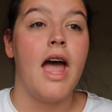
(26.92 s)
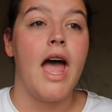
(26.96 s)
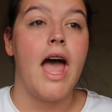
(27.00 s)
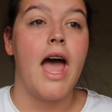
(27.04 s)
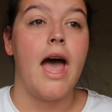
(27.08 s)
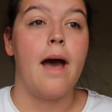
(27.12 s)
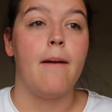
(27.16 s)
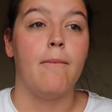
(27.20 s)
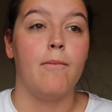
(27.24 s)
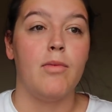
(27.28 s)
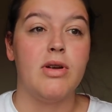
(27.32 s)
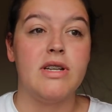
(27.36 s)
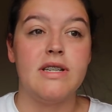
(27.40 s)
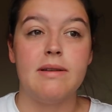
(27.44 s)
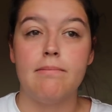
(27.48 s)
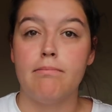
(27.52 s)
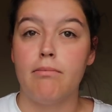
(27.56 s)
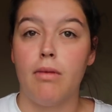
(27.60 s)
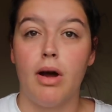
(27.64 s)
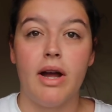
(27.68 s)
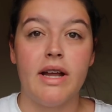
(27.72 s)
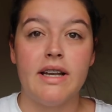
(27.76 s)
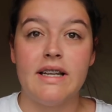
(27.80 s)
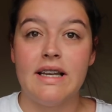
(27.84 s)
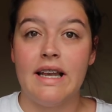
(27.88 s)
And we didn't
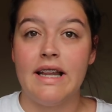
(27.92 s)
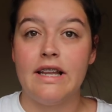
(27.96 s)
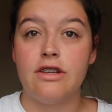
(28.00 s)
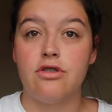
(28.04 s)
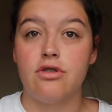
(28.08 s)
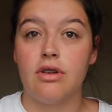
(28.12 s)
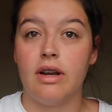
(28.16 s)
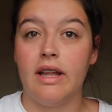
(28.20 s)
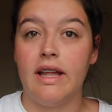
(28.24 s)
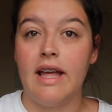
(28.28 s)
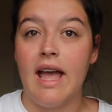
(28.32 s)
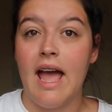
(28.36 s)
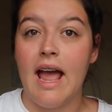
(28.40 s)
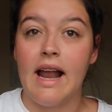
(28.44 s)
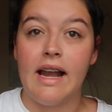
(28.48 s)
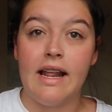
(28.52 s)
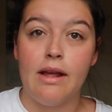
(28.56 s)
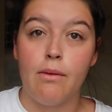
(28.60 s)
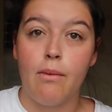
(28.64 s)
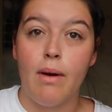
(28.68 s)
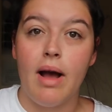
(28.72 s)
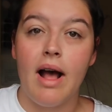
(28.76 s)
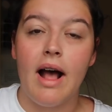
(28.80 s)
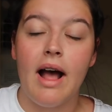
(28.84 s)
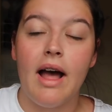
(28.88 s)
mind literally
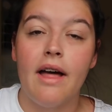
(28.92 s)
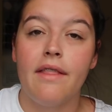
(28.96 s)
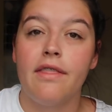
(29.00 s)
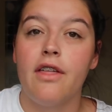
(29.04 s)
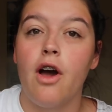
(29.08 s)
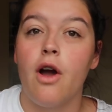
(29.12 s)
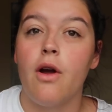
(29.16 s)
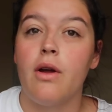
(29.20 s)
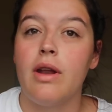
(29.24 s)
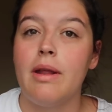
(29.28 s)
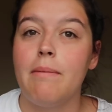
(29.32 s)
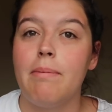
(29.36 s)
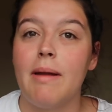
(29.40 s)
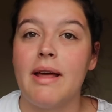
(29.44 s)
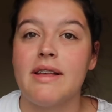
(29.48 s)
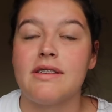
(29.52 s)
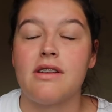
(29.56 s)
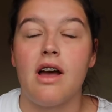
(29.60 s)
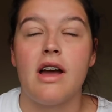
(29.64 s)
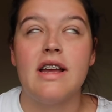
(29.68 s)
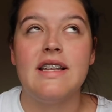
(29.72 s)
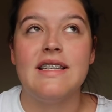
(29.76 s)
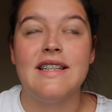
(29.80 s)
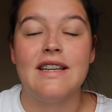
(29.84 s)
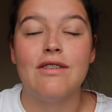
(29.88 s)
anywhere. The only place
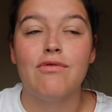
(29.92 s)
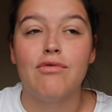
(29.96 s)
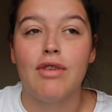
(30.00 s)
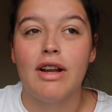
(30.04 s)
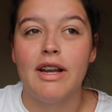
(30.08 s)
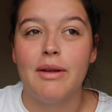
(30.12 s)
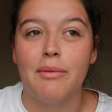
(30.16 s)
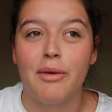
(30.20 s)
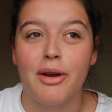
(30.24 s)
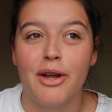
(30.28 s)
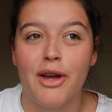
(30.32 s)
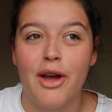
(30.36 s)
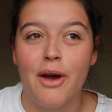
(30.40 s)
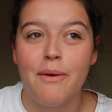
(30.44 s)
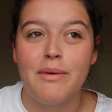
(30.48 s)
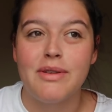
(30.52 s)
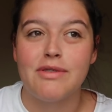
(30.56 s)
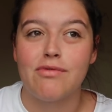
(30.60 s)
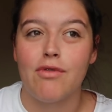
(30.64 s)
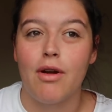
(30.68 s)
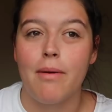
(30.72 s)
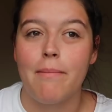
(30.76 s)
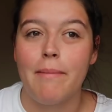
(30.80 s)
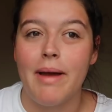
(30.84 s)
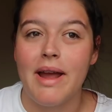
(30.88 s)
I didn't really want to go
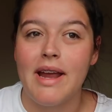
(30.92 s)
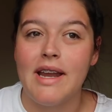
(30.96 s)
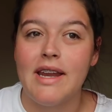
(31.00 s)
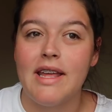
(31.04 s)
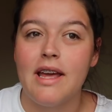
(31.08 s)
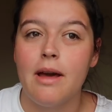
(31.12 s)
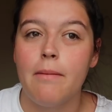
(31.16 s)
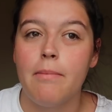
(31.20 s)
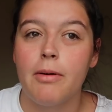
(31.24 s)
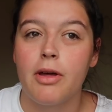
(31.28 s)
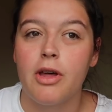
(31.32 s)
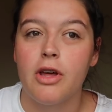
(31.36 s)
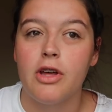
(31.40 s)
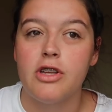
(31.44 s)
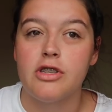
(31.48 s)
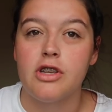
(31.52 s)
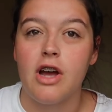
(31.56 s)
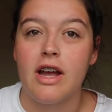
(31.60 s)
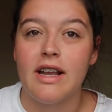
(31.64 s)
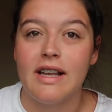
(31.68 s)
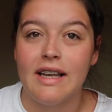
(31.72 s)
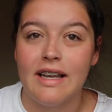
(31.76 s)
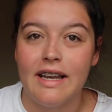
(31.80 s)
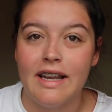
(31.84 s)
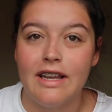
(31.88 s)
is Romania because
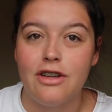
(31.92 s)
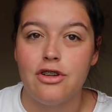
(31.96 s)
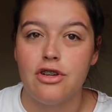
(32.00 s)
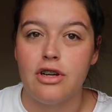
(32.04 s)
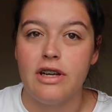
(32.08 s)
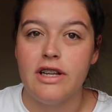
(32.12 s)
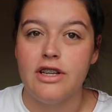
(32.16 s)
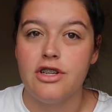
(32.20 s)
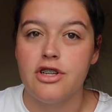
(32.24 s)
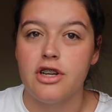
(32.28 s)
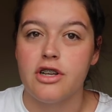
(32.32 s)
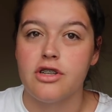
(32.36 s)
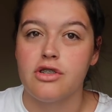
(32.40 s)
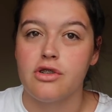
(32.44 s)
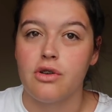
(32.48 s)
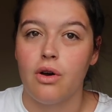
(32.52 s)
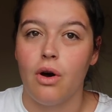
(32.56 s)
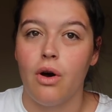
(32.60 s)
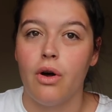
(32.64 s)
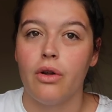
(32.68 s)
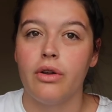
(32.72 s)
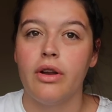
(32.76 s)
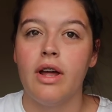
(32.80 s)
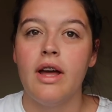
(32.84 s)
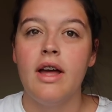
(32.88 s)
I'd literally just
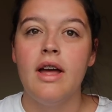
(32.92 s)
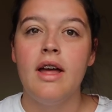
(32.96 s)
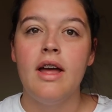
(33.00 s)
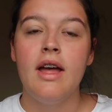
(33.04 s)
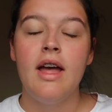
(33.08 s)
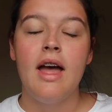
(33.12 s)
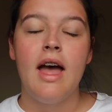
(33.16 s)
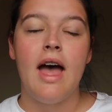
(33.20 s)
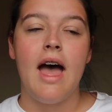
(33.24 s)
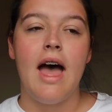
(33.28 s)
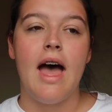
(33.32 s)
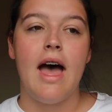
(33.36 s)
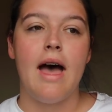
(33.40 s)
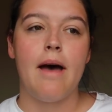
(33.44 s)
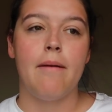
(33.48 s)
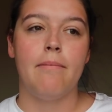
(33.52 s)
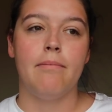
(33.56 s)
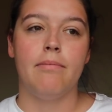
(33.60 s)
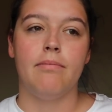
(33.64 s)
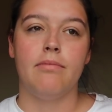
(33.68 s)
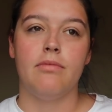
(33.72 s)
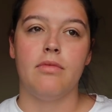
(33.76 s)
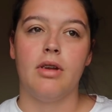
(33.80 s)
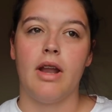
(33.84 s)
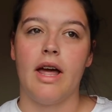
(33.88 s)
gone
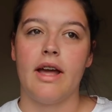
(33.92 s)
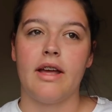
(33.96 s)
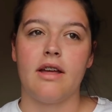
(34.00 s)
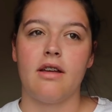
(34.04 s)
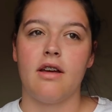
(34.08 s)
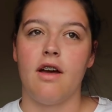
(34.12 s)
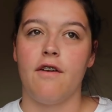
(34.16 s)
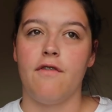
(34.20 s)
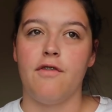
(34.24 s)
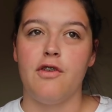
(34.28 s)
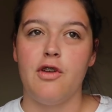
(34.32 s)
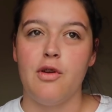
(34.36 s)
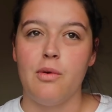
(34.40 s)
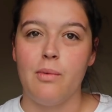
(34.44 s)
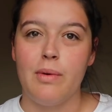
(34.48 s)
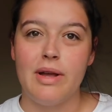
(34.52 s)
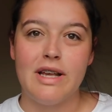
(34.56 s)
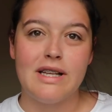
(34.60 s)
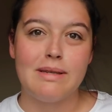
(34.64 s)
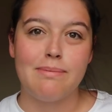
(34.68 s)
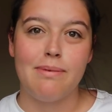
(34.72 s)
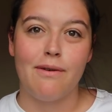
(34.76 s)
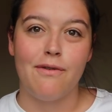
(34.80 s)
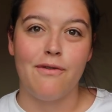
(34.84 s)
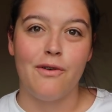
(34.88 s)
like a few
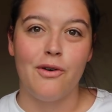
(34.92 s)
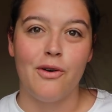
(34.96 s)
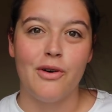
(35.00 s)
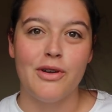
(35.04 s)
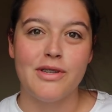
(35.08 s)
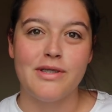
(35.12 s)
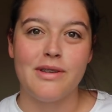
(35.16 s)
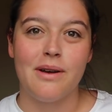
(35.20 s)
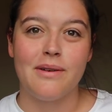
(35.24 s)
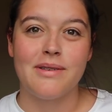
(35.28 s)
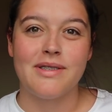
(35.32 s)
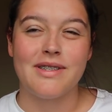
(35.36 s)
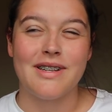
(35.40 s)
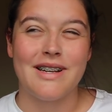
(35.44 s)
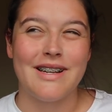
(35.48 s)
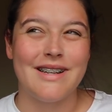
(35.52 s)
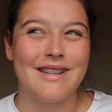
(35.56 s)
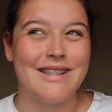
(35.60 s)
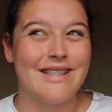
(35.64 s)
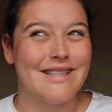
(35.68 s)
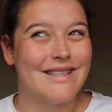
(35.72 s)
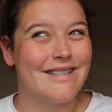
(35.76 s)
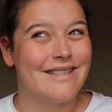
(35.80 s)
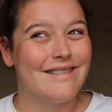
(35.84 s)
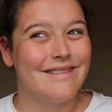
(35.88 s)
weeks before. So I was kind
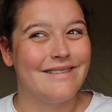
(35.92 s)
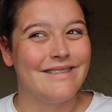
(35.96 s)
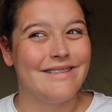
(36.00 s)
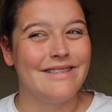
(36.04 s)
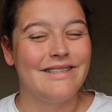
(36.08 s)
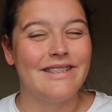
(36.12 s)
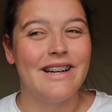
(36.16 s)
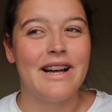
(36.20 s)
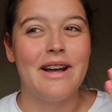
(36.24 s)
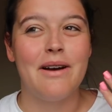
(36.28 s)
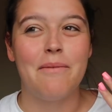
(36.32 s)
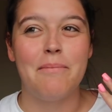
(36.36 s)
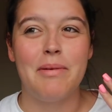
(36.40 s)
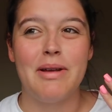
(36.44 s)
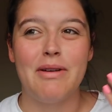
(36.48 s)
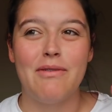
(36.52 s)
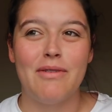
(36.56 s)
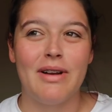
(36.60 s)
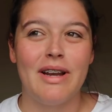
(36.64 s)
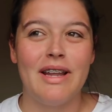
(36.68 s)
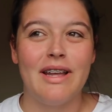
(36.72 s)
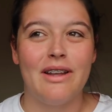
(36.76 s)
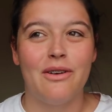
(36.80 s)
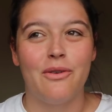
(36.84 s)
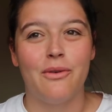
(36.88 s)
of like, oh, it'll be
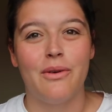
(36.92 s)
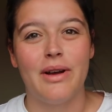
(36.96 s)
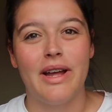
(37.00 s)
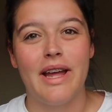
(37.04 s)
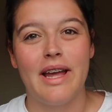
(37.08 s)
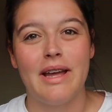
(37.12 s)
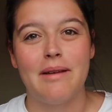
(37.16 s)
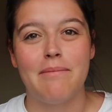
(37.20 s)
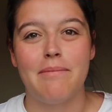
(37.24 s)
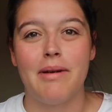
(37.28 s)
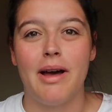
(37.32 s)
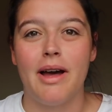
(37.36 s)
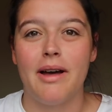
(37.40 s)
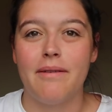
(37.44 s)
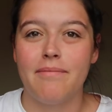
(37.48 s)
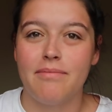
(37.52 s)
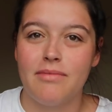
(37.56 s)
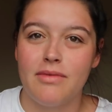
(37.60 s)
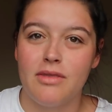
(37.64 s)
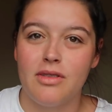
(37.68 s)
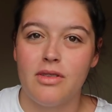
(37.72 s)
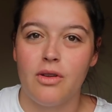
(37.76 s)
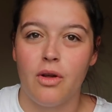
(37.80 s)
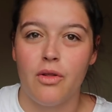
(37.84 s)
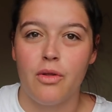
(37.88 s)
really annoying, but
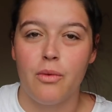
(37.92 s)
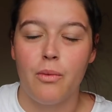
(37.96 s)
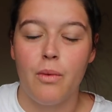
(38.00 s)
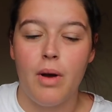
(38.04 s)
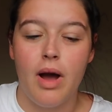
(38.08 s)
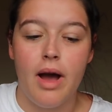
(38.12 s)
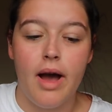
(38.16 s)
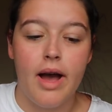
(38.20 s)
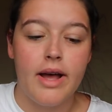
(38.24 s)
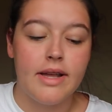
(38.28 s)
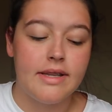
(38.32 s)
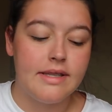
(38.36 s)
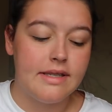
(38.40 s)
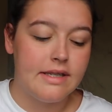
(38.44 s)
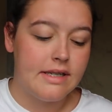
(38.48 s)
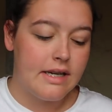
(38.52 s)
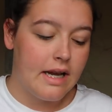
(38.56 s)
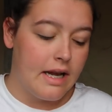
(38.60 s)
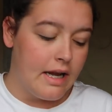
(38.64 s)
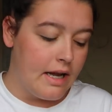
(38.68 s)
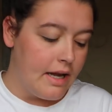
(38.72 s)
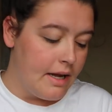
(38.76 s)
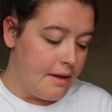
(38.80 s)
not the worst.